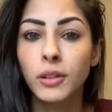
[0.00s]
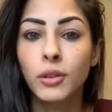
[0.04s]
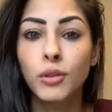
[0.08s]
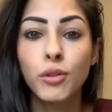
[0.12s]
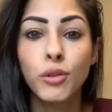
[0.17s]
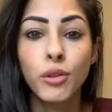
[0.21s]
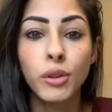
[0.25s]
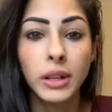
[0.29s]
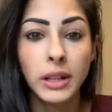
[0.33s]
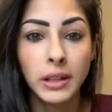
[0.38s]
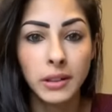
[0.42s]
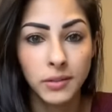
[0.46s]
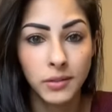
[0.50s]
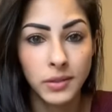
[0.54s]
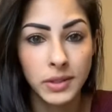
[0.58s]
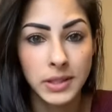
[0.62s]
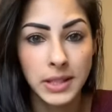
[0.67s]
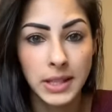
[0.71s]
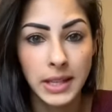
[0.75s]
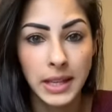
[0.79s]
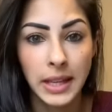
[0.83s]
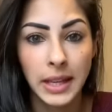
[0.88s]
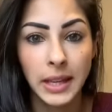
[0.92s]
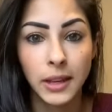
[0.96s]
chronic
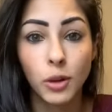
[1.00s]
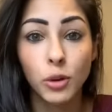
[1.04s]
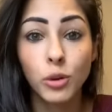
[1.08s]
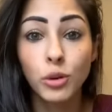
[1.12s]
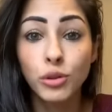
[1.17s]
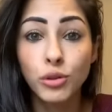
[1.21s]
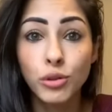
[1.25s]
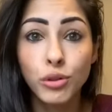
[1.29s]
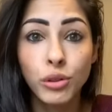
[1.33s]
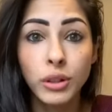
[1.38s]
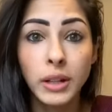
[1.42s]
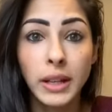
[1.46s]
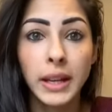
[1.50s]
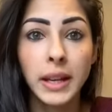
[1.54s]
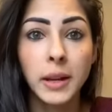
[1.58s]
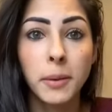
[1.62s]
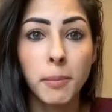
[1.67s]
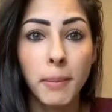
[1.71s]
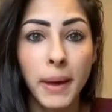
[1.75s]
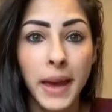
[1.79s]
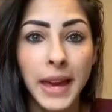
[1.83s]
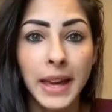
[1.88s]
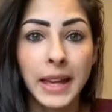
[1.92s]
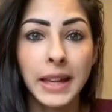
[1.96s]
fatigue, or chronic
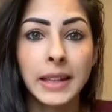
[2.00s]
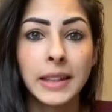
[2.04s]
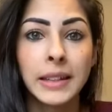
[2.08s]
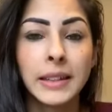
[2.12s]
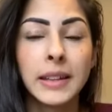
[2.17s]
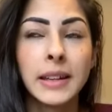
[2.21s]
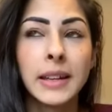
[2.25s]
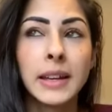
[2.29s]
pain,